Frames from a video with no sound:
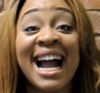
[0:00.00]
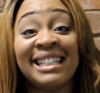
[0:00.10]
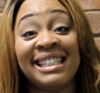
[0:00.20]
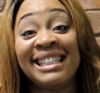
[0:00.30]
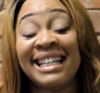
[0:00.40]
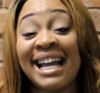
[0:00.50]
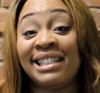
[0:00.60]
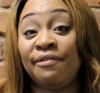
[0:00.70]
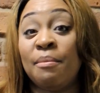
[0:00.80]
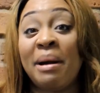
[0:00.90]
guys, it's a
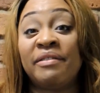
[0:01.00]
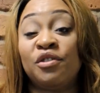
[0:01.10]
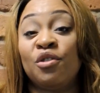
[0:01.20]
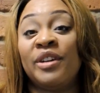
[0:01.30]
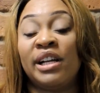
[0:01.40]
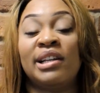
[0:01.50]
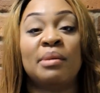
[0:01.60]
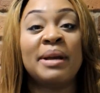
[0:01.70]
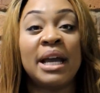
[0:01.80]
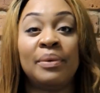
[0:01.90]
Daisy from Marriage for Real, and
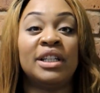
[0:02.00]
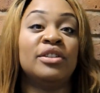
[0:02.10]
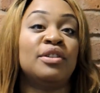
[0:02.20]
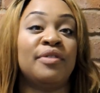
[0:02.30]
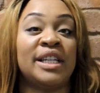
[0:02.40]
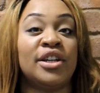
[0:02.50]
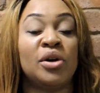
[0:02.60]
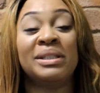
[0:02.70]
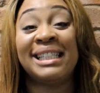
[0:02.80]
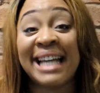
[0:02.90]
I'm here with another
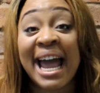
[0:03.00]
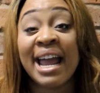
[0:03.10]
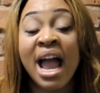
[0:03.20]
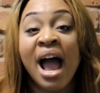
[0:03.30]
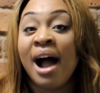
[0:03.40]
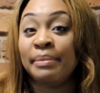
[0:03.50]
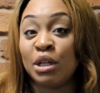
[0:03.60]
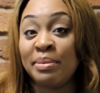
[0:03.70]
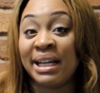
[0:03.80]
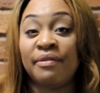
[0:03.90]
video. And today I'm
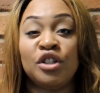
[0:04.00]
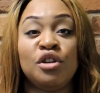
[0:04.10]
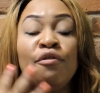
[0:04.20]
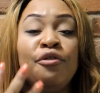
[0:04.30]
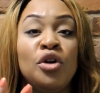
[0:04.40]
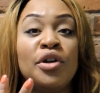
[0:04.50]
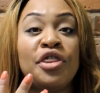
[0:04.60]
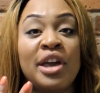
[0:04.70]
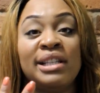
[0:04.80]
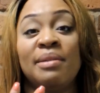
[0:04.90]
going to be giving you
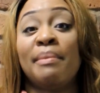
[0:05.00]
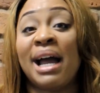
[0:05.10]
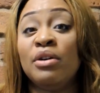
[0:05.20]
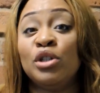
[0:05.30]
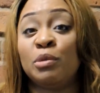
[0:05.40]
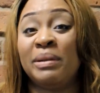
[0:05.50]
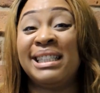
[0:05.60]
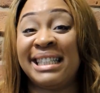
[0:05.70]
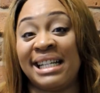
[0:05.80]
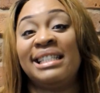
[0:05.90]
4 things that my
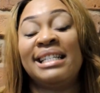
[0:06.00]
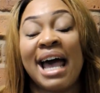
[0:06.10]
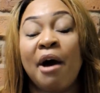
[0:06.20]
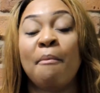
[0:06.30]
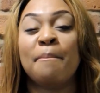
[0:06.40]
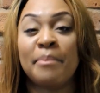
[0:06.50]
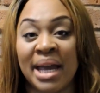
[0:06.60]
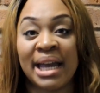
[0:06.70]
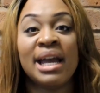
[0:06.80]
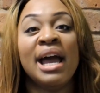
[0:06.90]
husband did to help
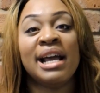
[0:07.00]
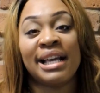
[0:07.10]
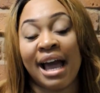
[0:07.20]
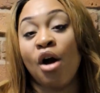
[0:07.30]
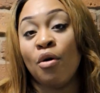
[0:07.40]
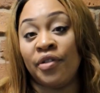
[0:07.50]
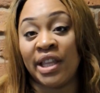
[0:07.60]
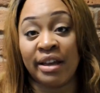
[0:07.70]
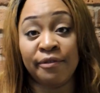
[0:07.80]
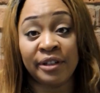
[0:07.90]
me get over
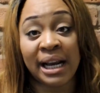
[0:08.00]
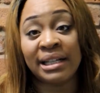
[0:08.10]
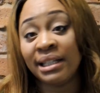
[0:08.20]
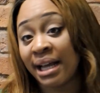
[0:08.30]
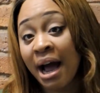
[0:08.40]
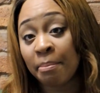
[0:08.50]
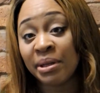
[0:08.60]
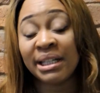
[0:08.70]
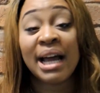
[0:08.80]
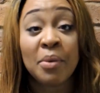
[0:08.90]
the infidelity that
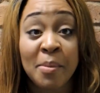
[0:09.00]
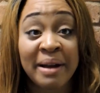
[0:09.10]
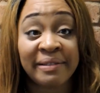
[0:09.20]
happened in our